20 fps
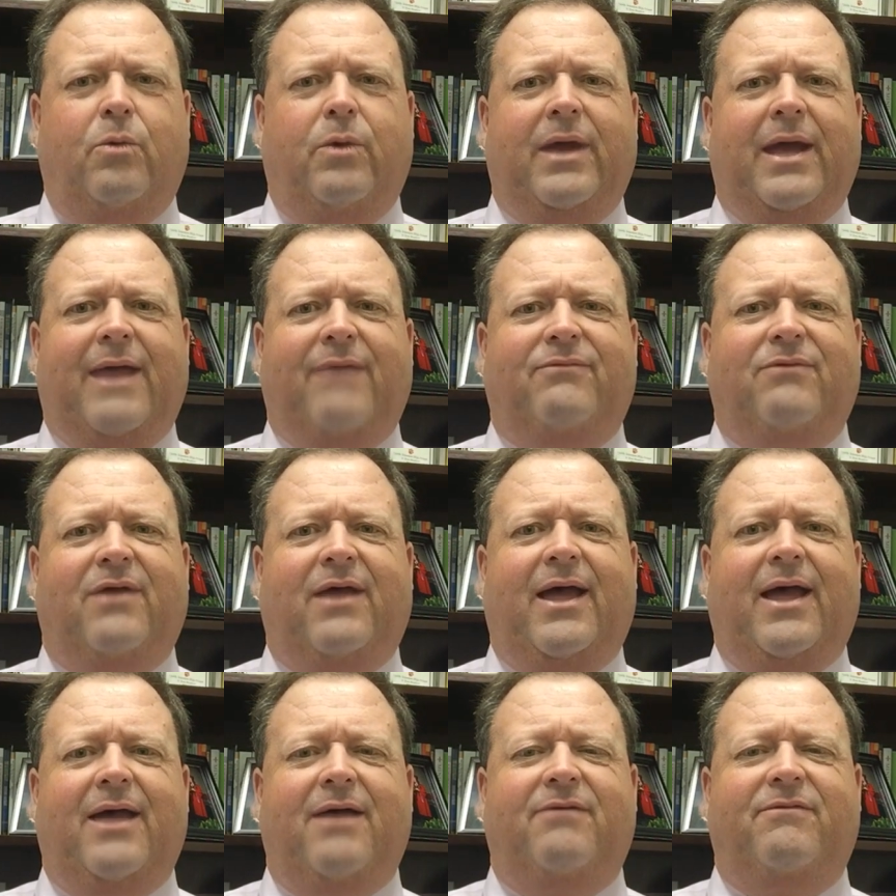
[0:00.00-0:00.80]
we have to
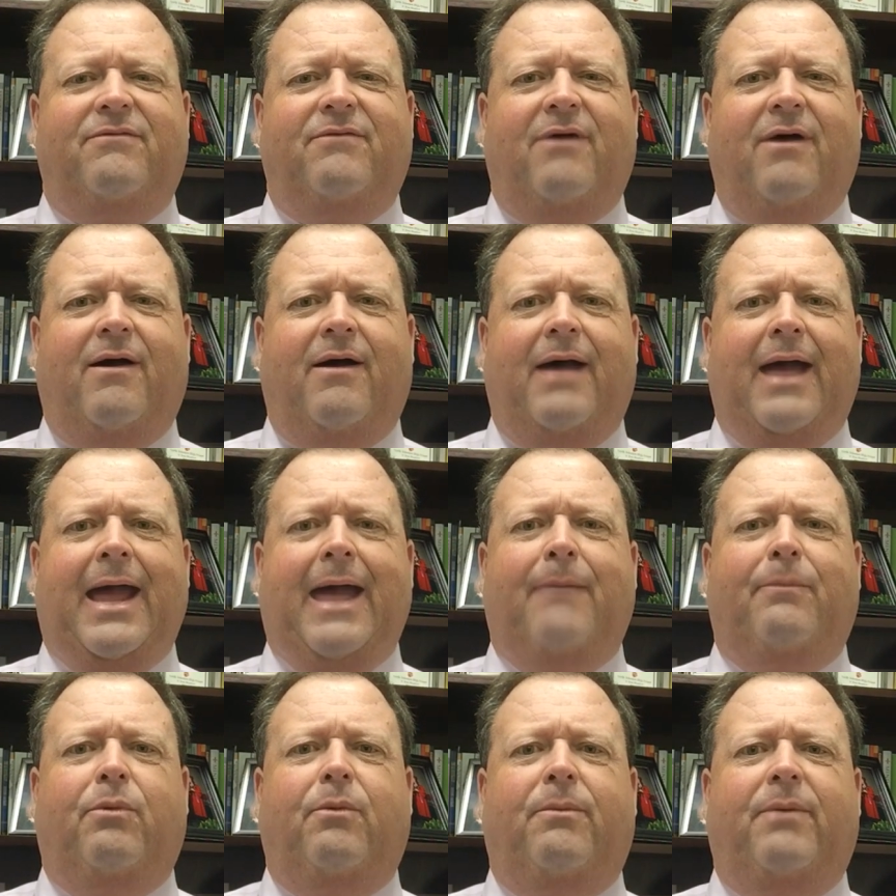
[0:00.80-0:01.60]
have uh,
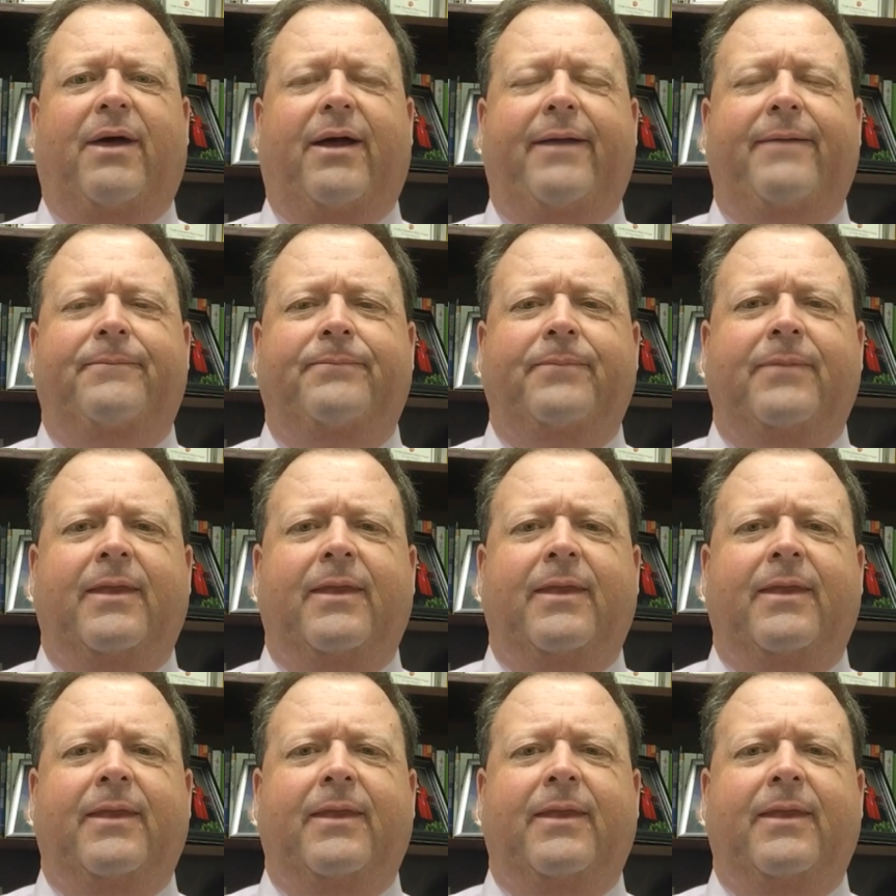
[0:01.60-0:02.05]
ample pay.